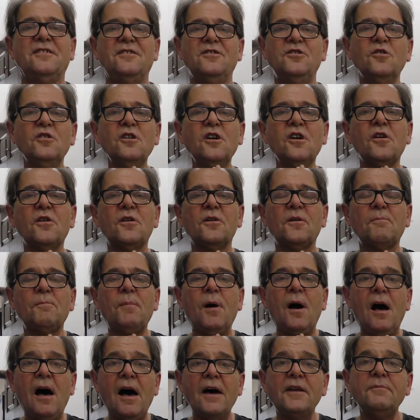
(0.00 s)
and you can go to
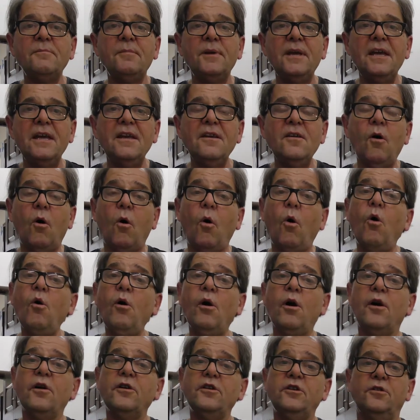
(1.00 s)
Podbean
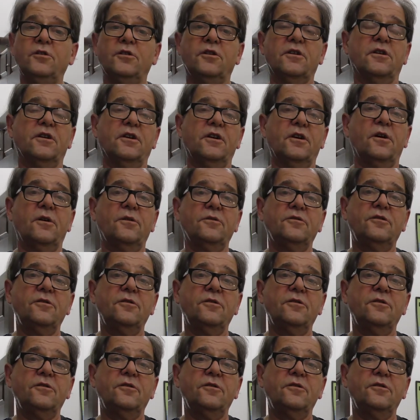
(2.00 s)
or you can go